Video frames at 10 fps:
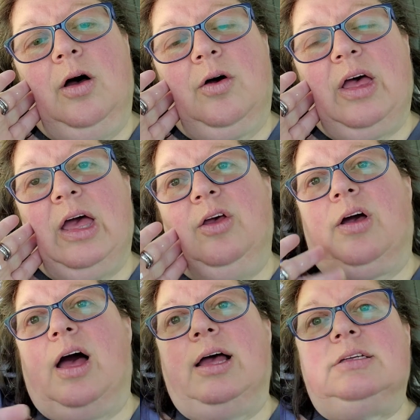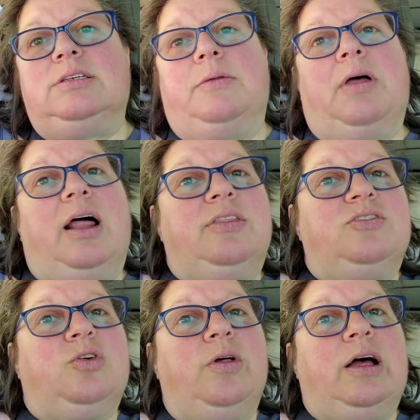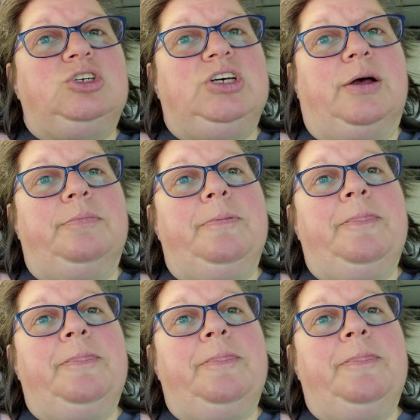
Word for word: Okay, you guys. I'm not at the schoolhouse yet.